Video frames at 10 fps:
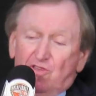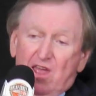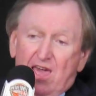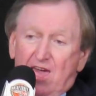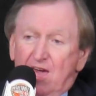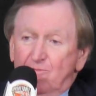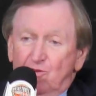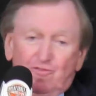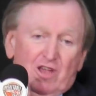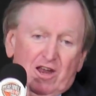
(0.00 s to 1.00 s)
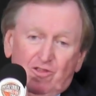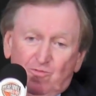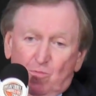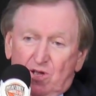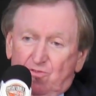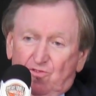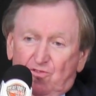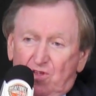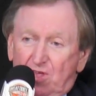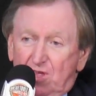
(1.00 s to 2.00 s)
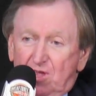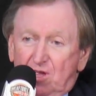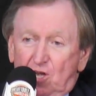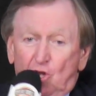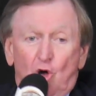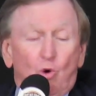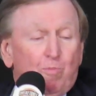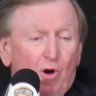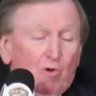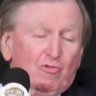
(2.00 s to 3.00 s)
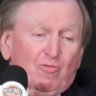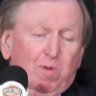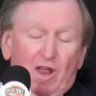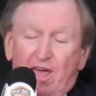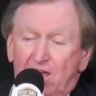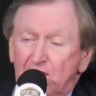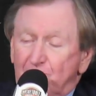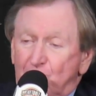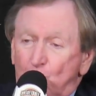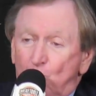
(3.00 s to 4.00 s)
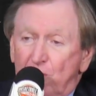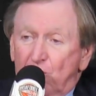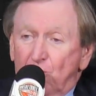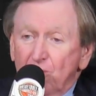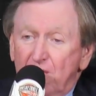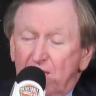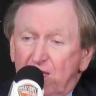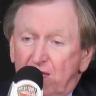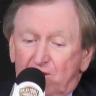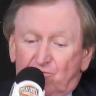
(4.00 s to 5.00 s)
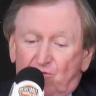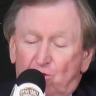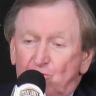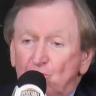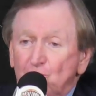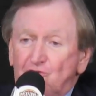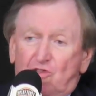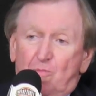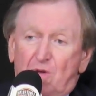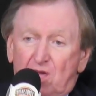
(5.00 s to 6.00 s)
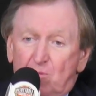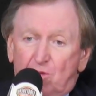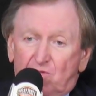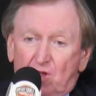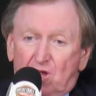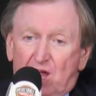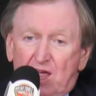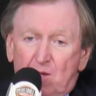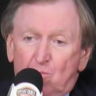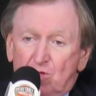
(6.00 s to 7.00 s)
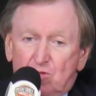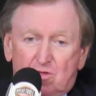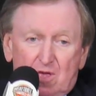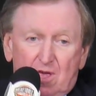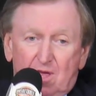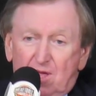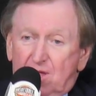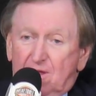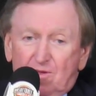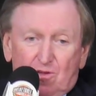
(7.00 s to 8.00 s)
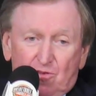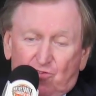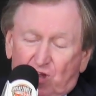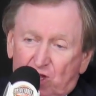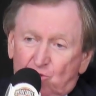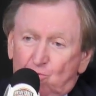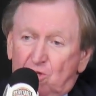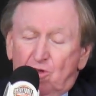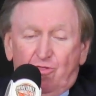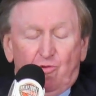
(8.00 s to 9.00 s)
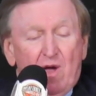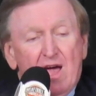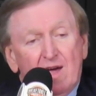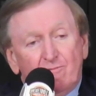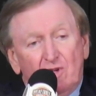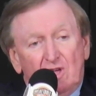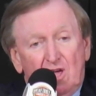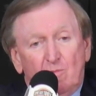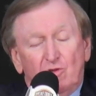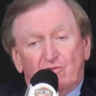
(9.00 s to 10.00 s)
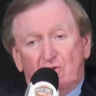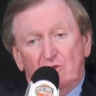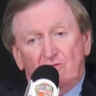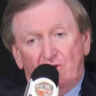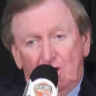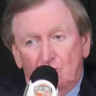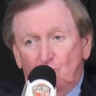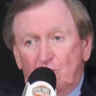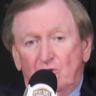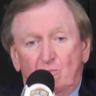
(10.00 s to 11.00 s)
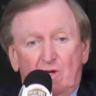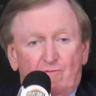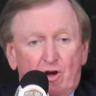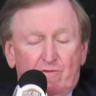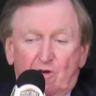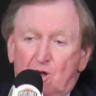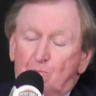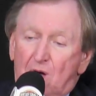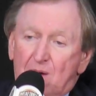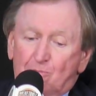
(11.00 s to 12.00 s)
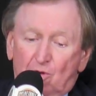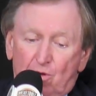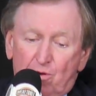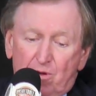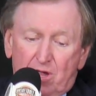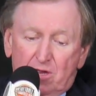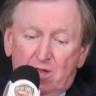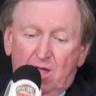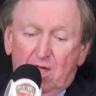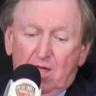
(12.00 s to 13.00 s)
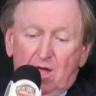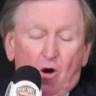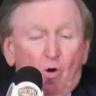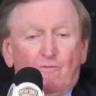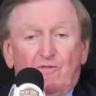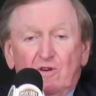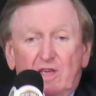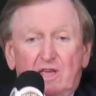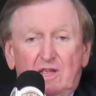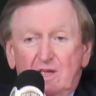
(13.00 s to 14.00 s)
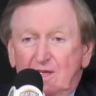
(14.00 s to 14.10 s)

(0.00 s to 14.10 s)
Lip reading: to have. There's not as much low post play, if you will, as there used to be, but the game is continuing to thrive. The game is continuing to be very, very popular, and hopefully,